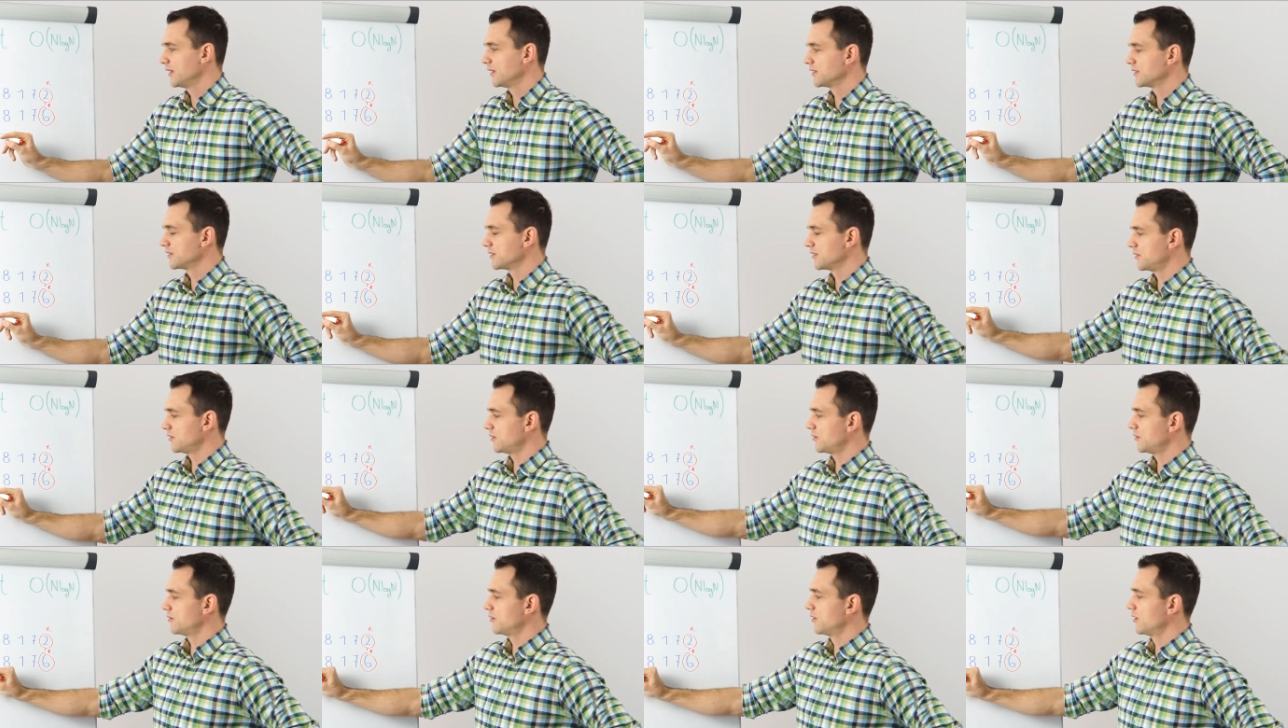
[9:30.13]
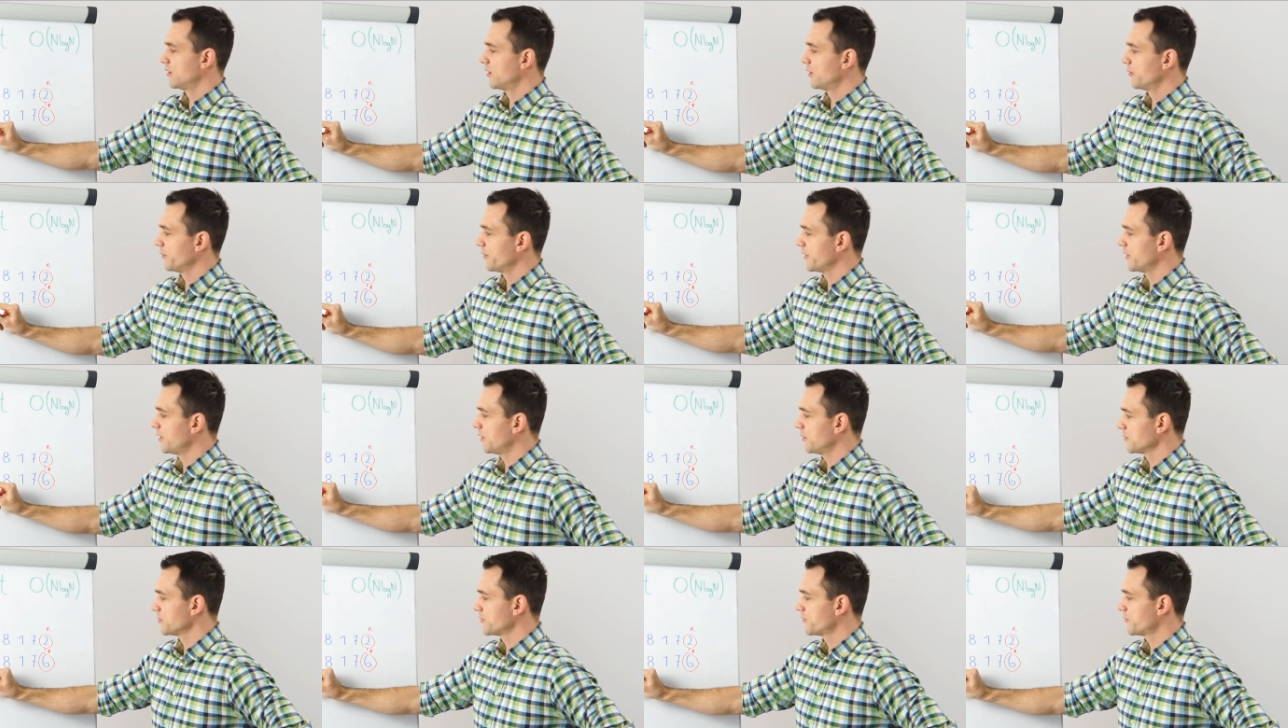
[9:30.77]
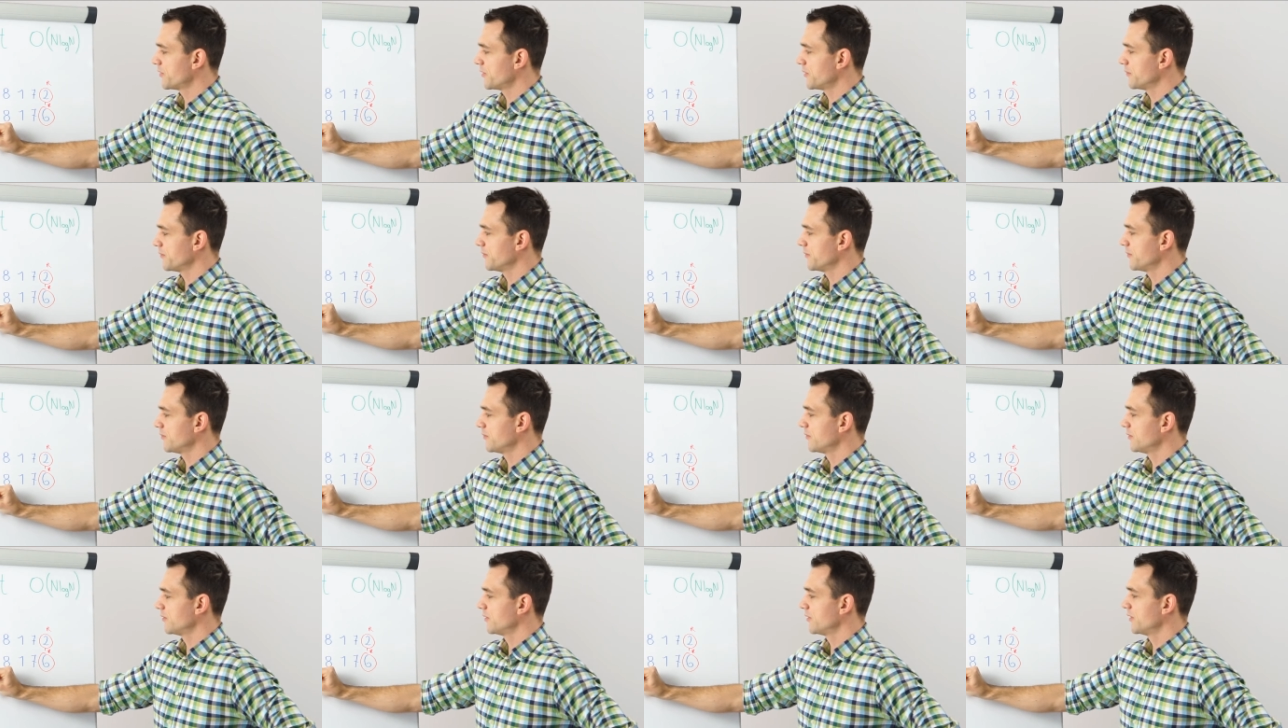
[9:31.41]
So we go
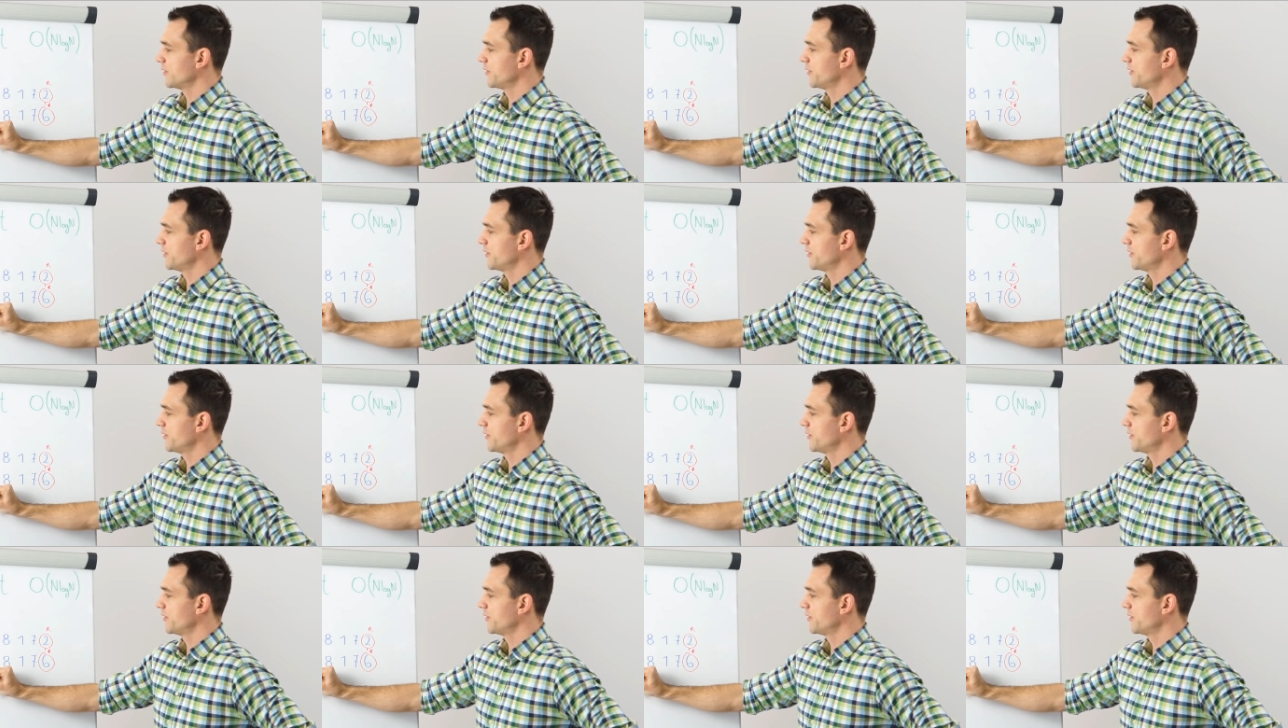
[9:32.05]
from